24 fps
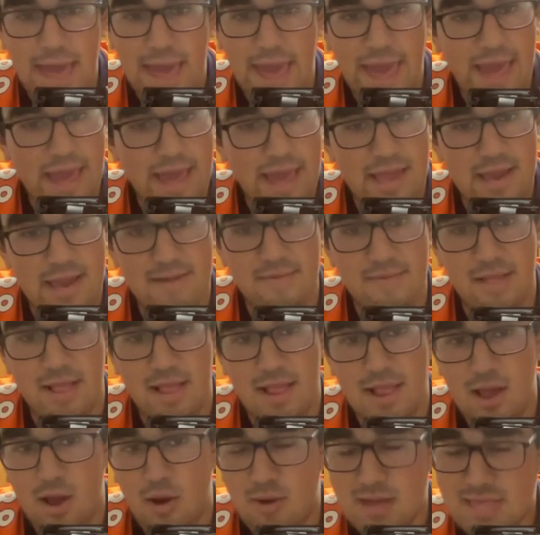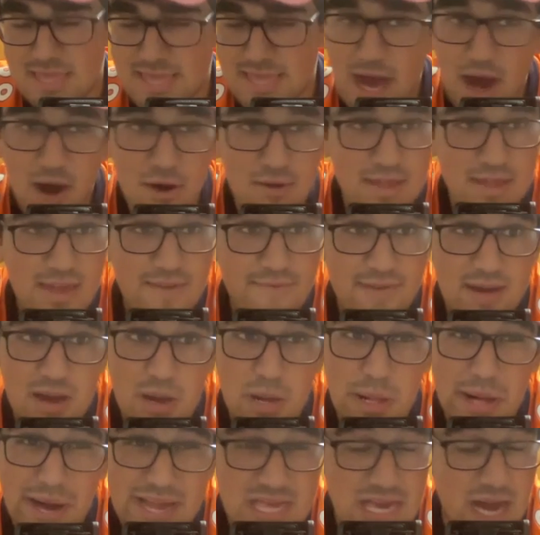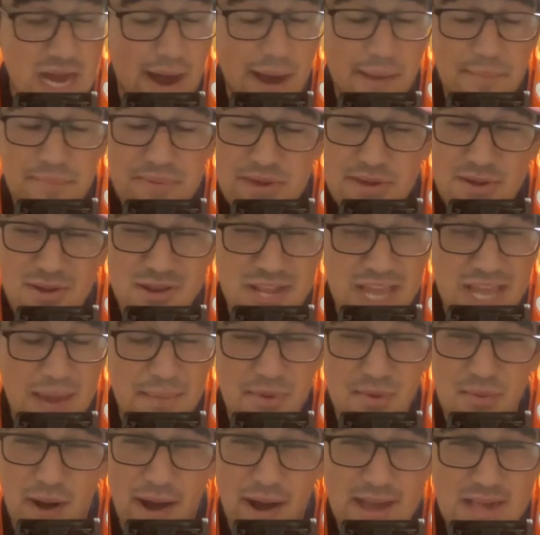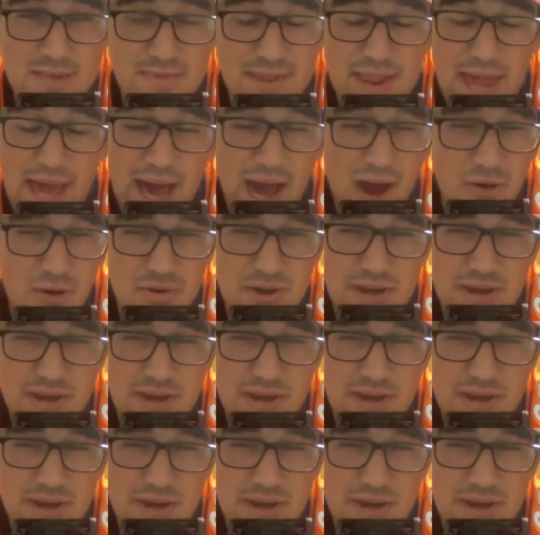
And without even Klay Thompson or James Wiseman, how